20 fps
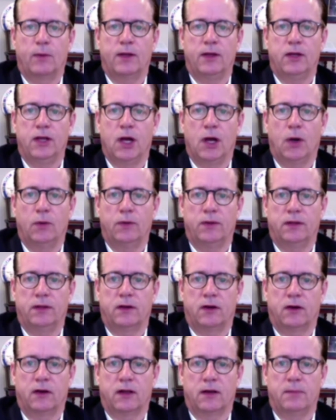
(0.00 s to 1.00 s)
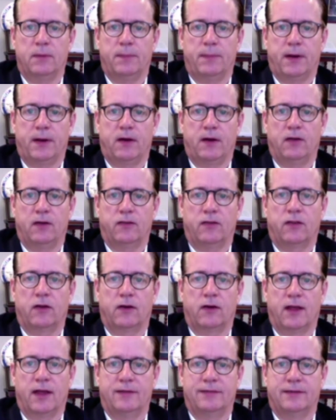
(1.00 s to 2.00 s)
We know that there are going to be parents that
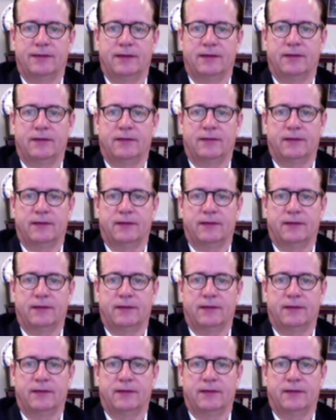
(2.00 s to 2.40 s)
are hesitant